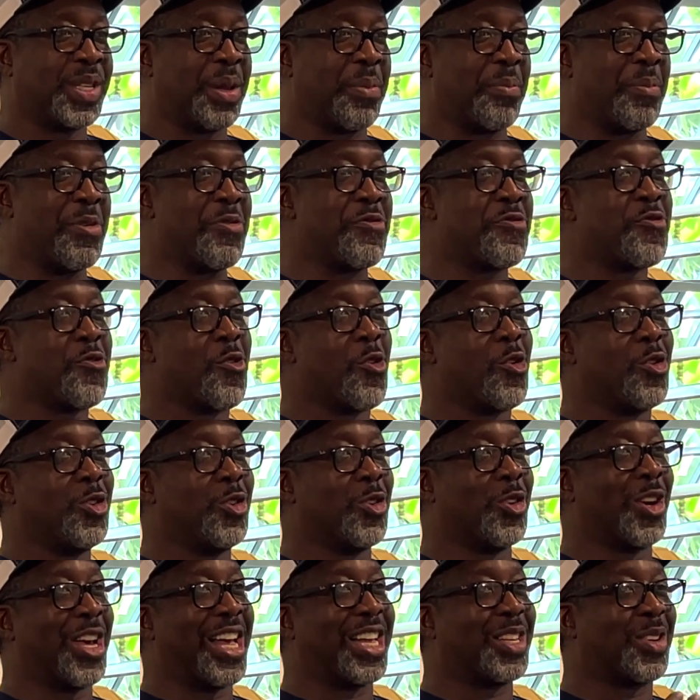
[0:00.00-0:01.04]
before you
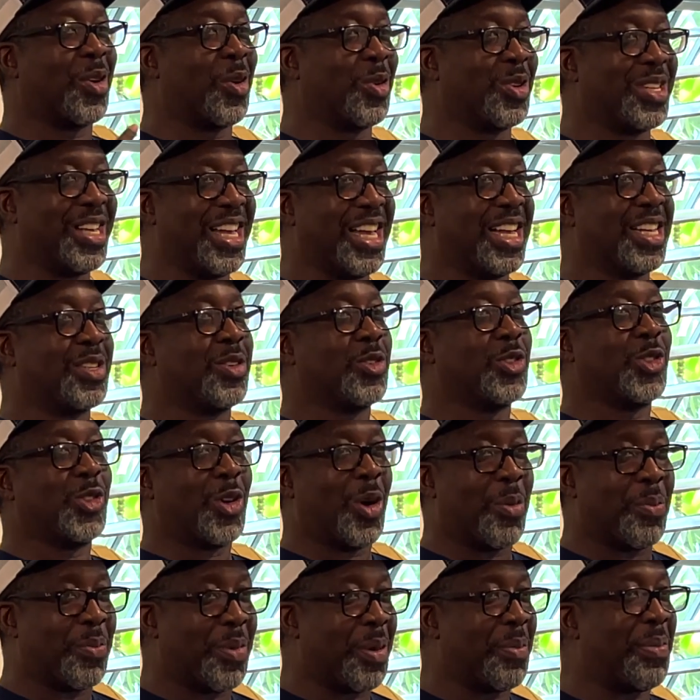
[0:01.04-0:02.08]
get out there to
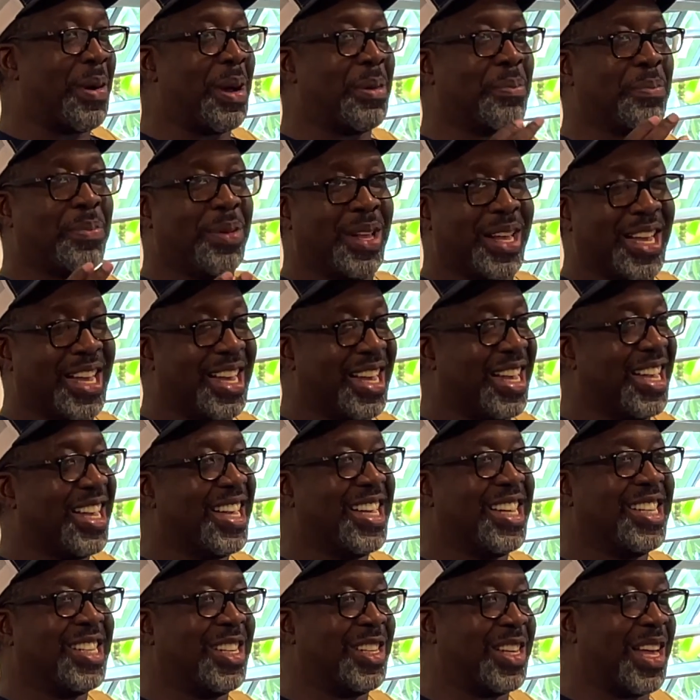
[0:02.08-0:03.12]
jump up and play,
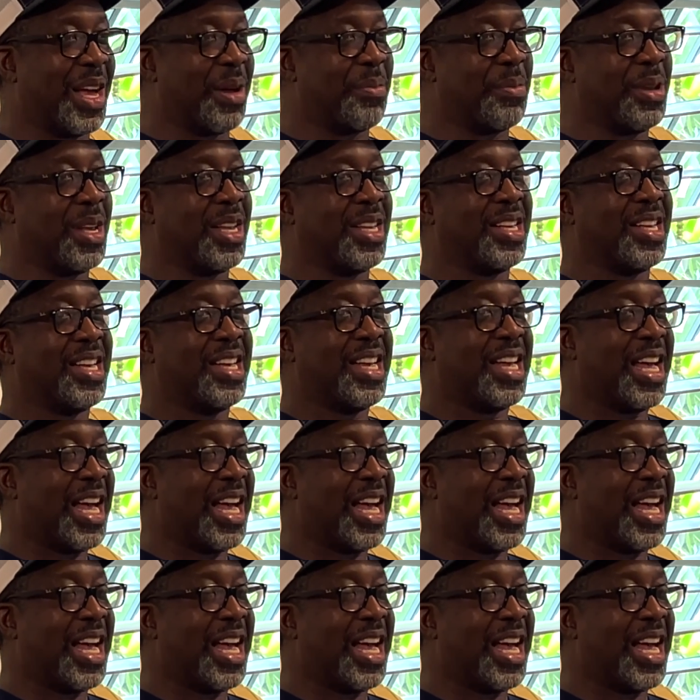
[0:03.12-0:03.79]
you know what I mean?